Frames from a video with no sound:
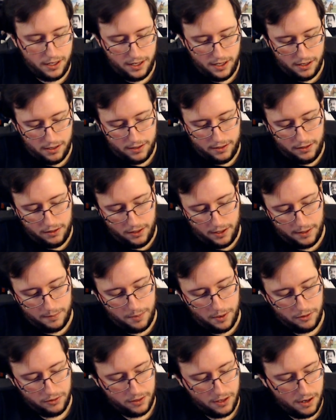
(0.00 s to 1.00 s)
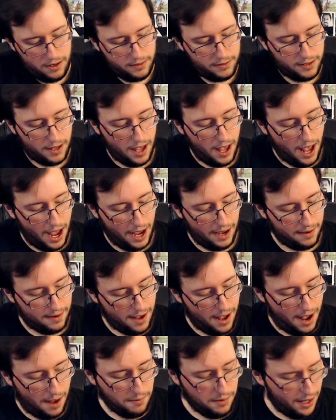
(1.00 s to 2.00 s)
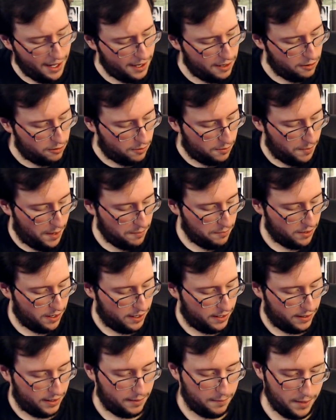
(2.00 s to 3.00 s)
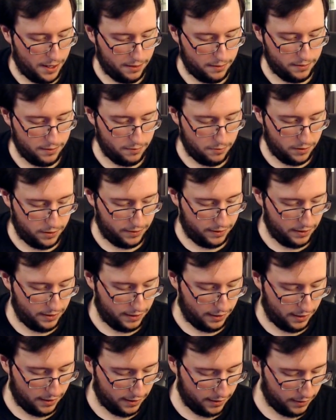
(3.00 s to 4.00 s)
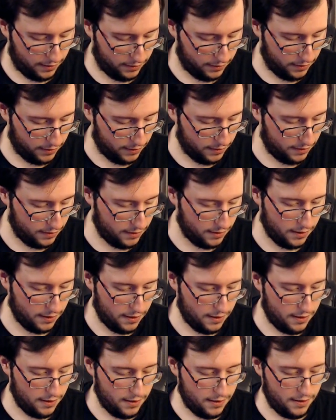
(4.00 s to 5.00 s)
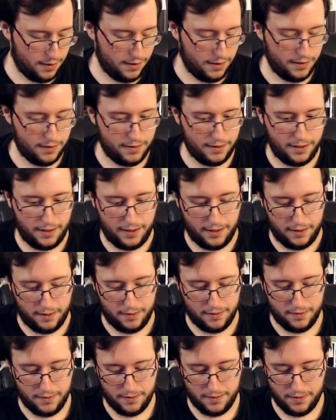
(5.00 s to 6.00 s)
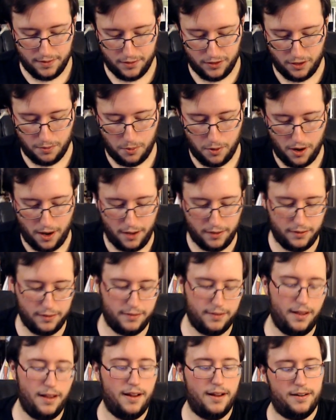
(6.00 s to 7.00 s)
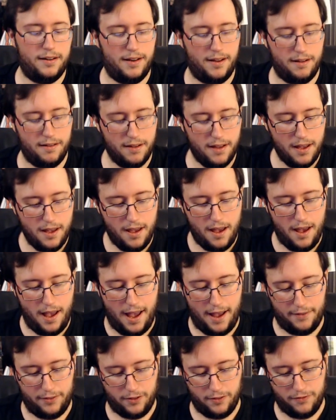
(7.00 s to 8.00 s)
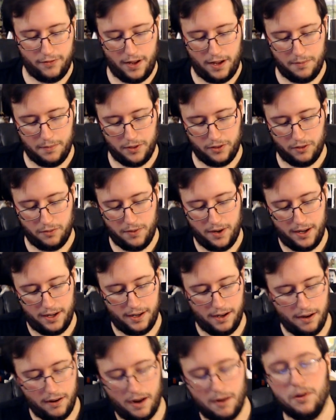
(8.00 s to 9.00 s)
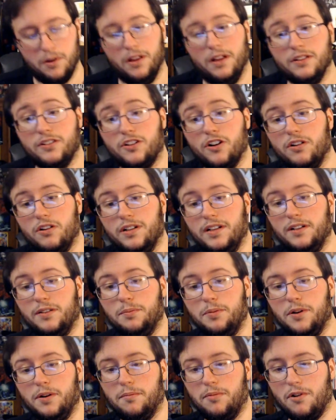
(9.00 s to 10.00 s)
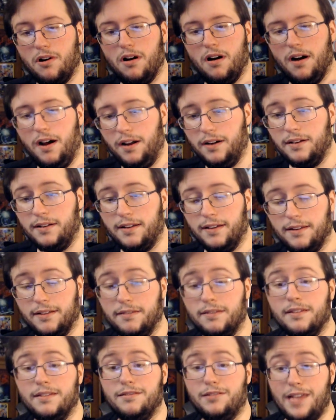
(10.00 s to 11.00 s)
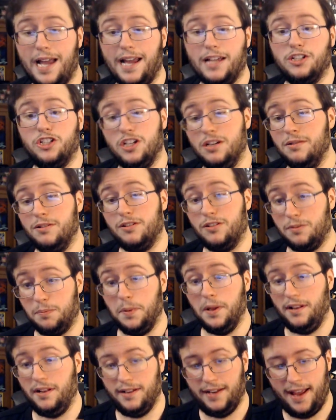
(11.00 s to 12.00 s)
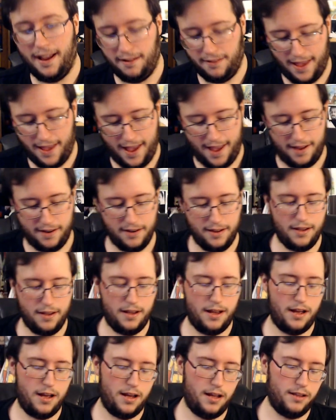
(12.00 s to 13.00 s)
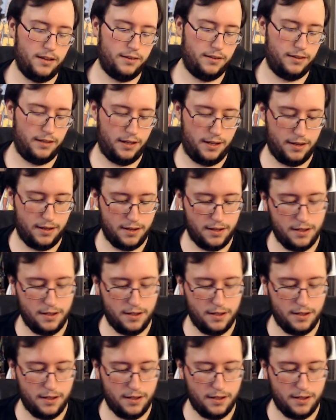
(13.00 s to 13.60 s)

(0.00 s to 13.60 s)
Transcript: here? Is these like postcards? I, am glad I don't remember anything about what's in here because it's like a surprise inside now after five months of waiting. All right, well, this girl needs to put a bra on because she's spilling out of that. Uh, let's see.